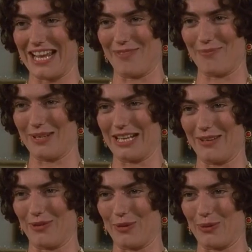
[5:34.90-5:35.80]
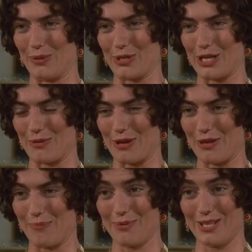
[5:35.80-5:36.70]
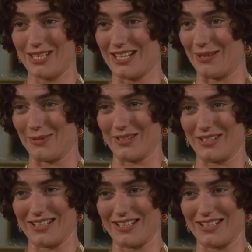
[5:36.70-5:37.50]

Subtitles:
I even believe you thought her rather pretty at one